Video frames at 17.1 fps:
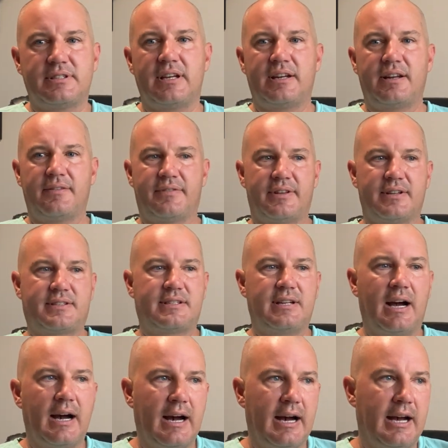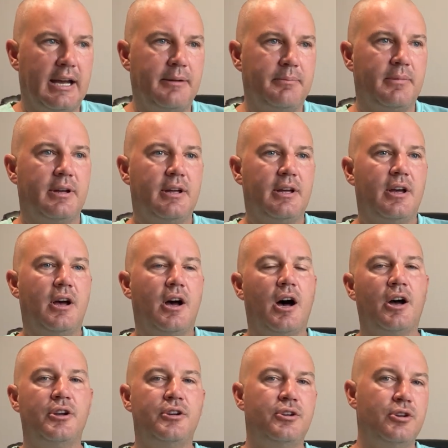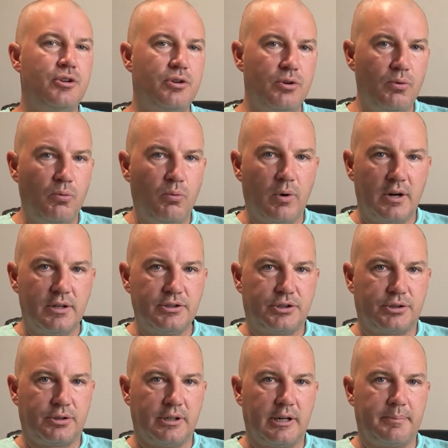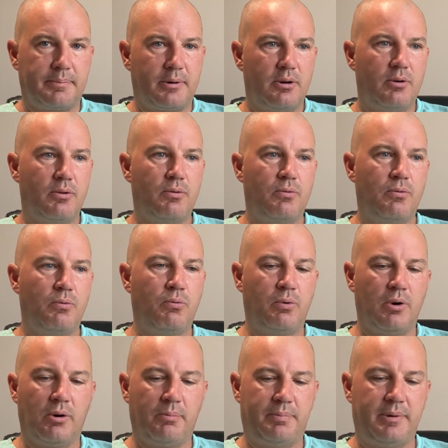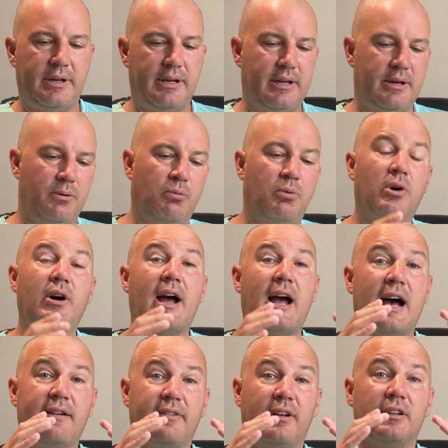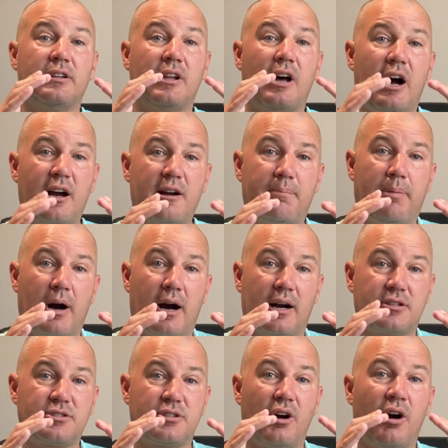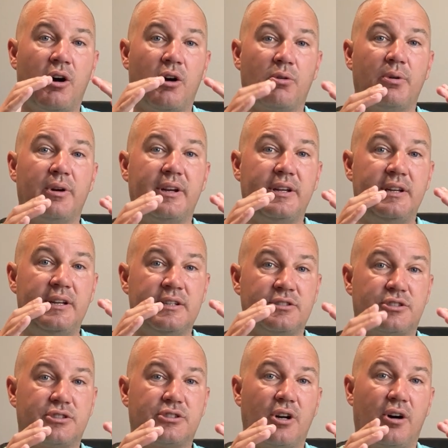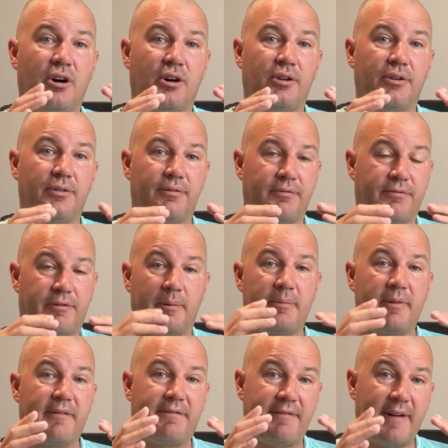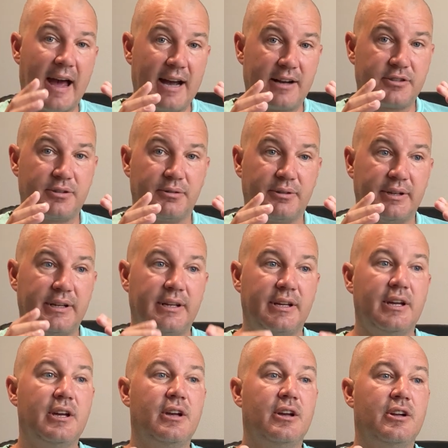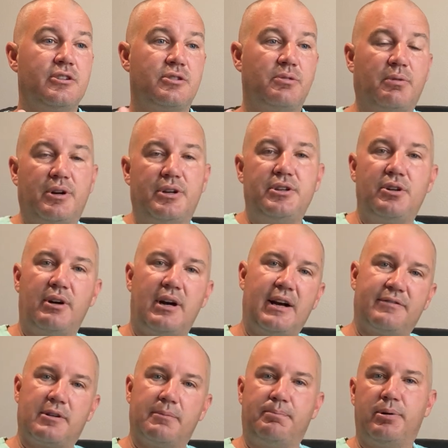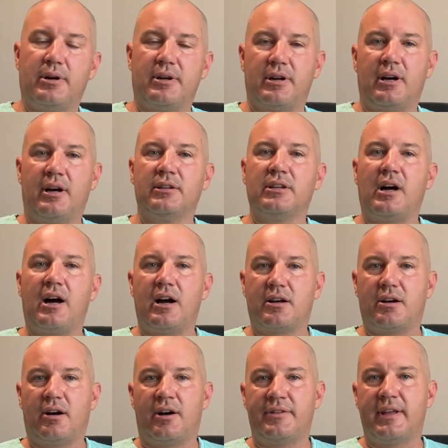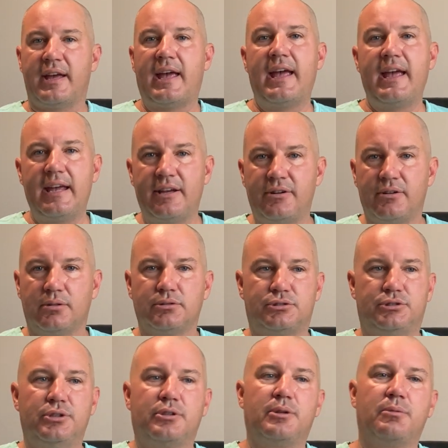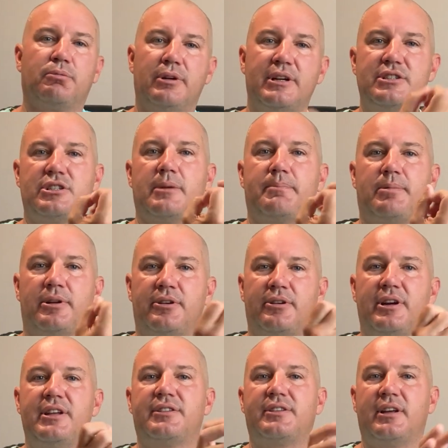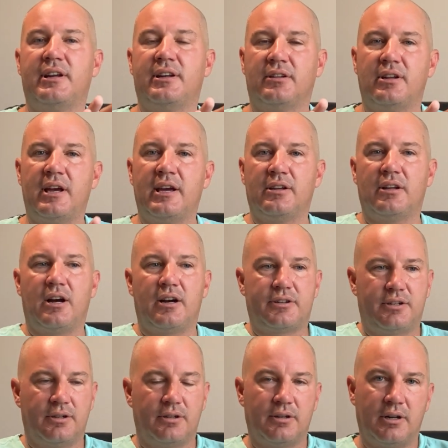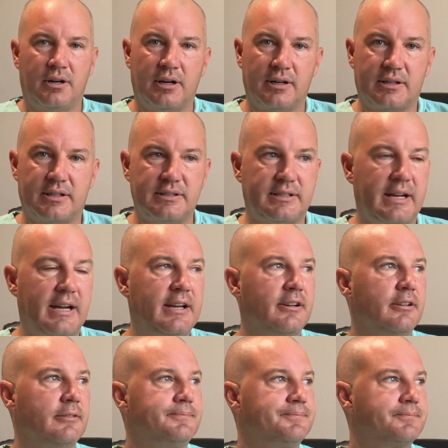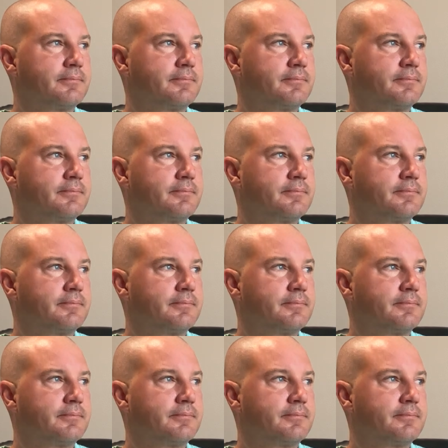of the time, a new one trip will have a lockbox already installed from the factory to where you don't have to put a lock on the handles. You can reach up underneath it and lock your container.